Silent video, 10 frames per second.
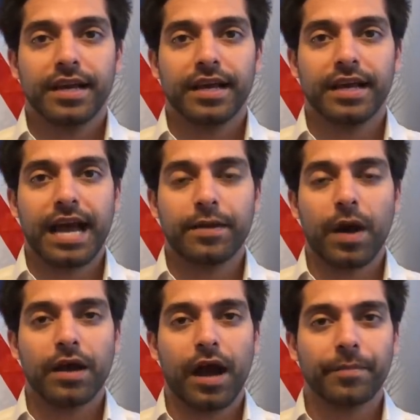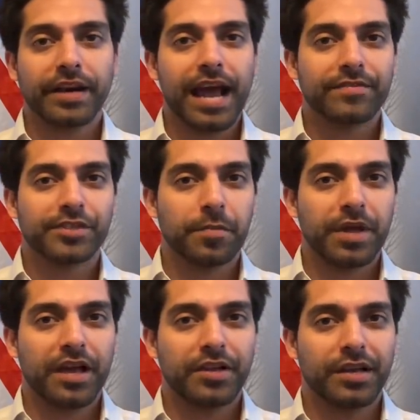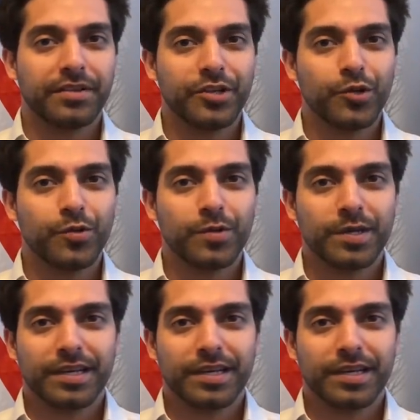and I'm going to have some new